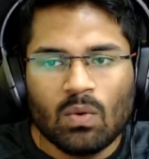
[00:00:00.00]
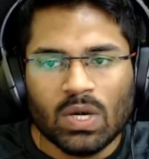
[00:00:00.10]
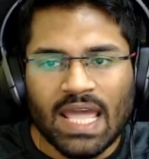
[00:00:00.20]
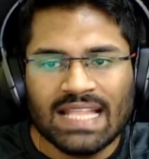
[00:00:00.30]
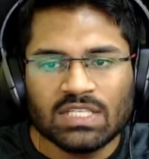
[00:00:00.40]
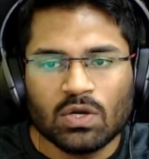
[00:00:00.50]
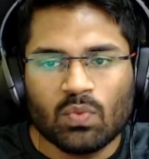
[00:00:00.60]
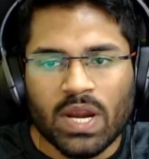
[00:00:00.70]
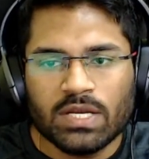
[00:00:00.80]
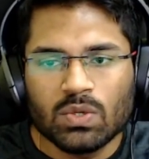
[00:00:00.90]
What else
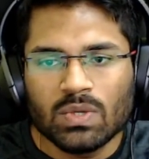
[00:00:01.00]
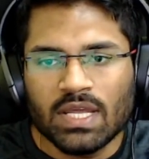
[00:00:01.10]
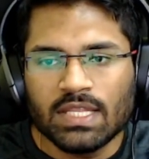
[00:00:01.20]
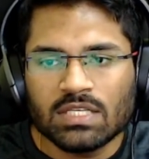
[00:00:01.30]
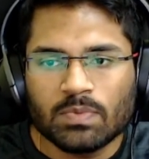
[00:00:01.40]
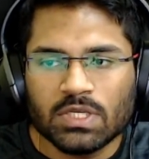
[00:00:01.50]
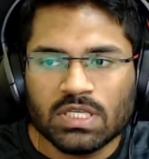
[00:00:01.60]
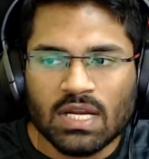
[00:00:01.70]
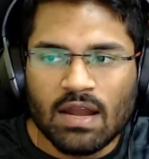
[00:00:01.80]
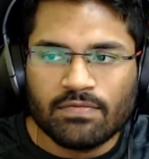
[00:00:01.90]
could white do in this
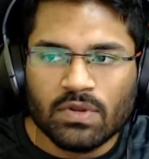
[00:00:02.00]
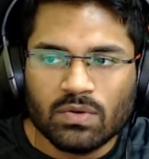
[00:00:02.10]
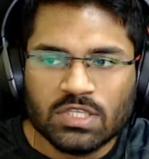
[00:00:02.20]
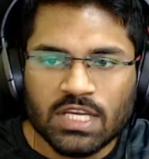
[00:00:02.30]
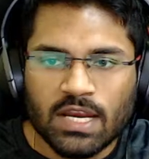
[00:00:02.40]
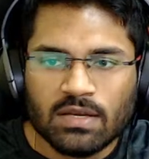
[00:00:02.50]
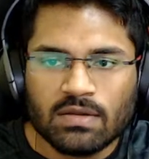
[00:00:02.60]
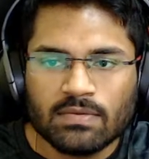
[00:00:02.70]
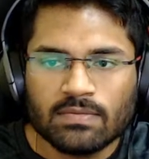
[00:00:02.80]
position after rook c8?